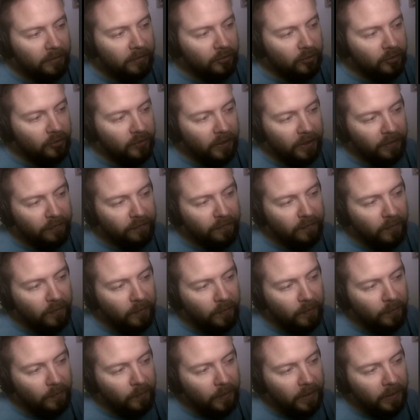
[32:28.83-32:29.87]

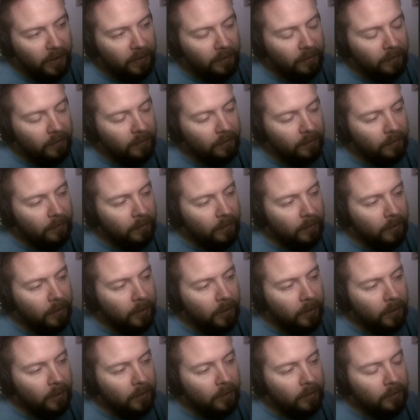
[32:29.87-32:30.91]
straightforward way.
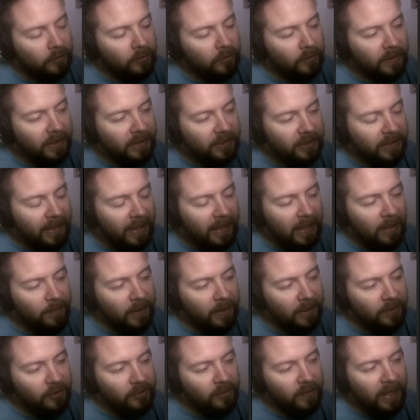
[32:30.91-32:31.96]
So each
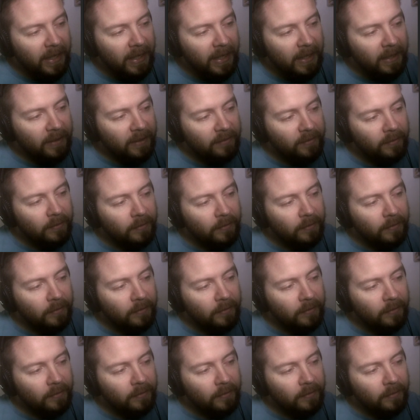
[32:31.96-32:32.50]
element you add